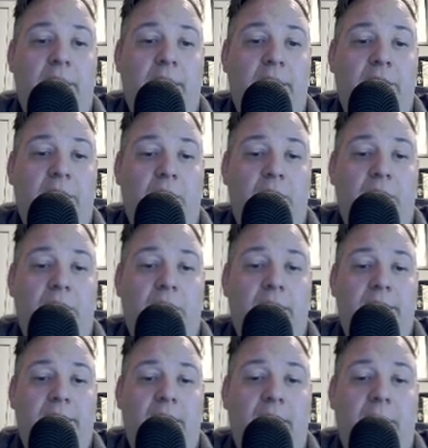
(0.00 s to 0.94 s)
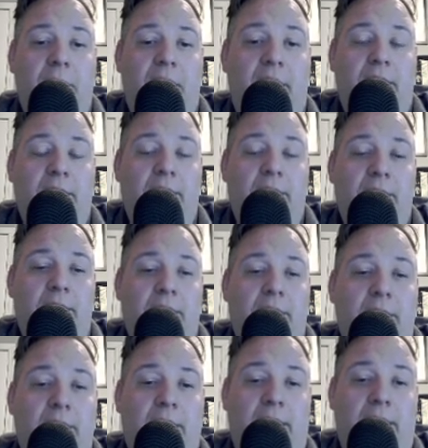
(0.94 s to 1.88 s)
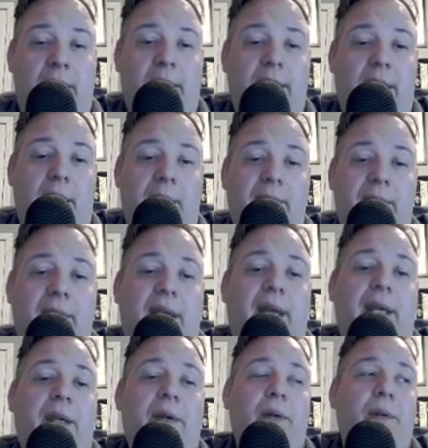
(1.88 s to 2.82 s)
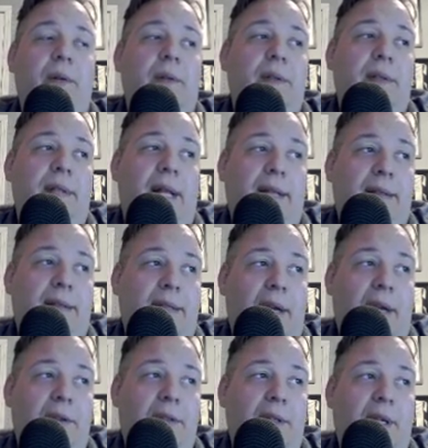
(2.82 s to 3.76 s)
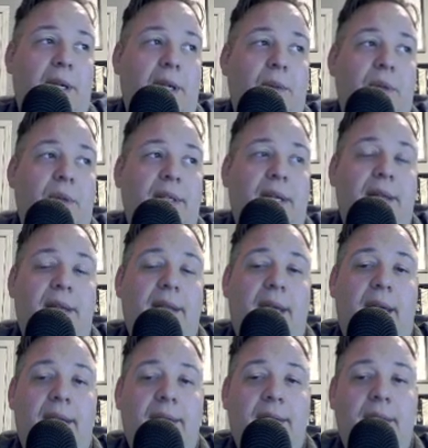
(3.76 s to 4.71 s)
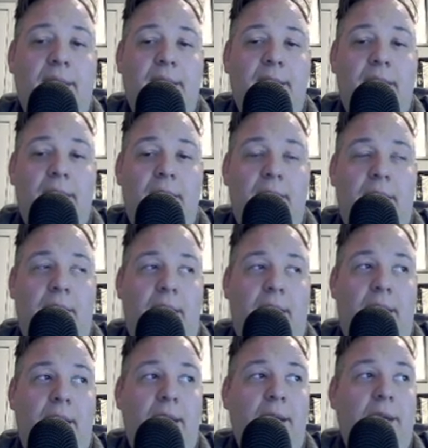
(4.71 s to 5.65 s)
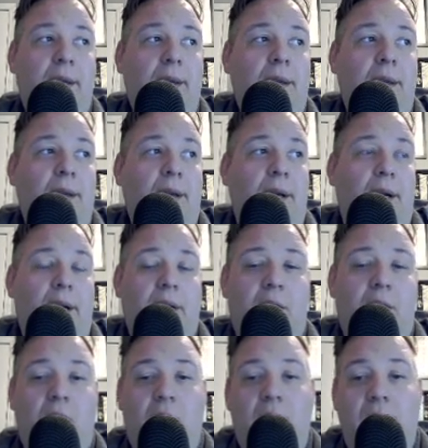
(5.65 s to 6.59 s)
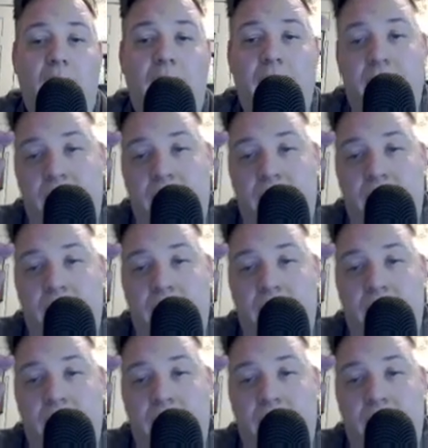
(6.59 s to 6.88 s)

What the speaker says: So let's think about the in-game value, that scarcity. We said that the card